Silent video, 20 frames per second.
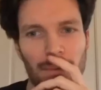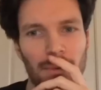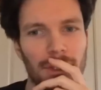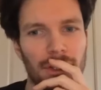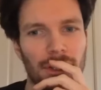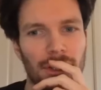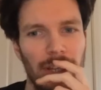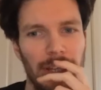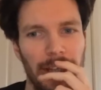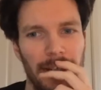
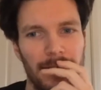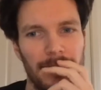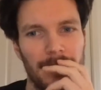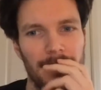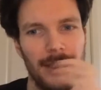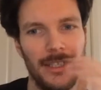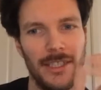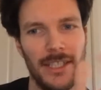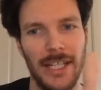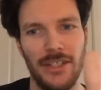was like,
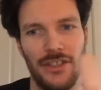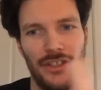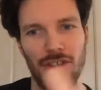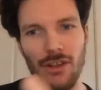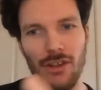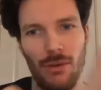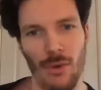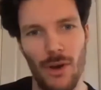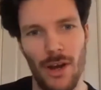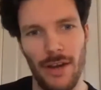you say,
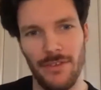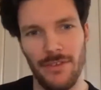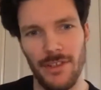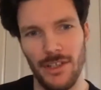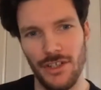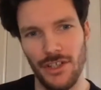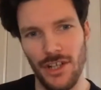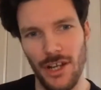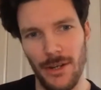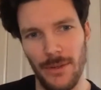like right after the
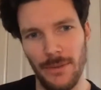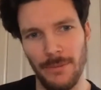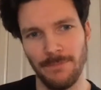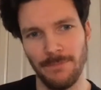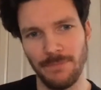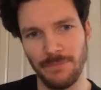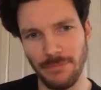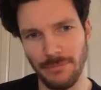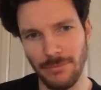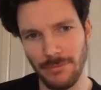show,
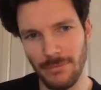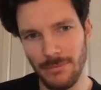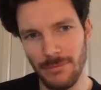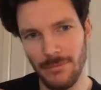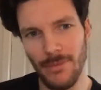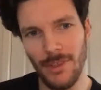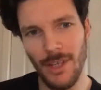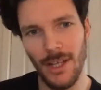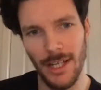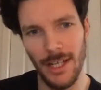
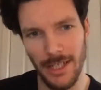and